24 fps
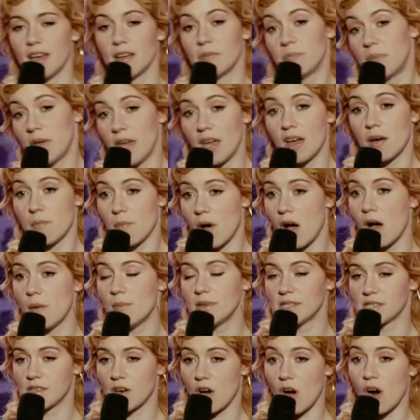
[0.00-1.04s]
it. Being a mom
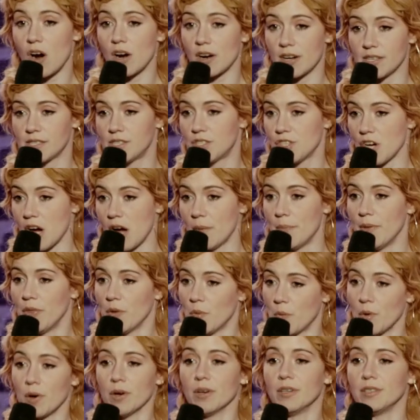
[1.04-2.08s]
is the hardest job in the
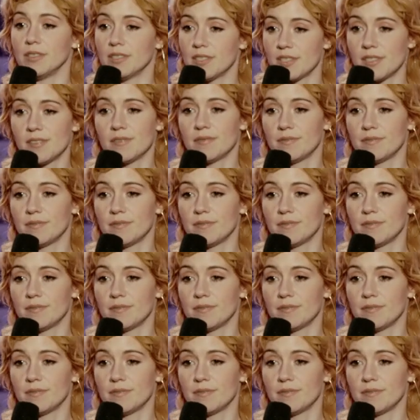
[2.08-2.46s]
world.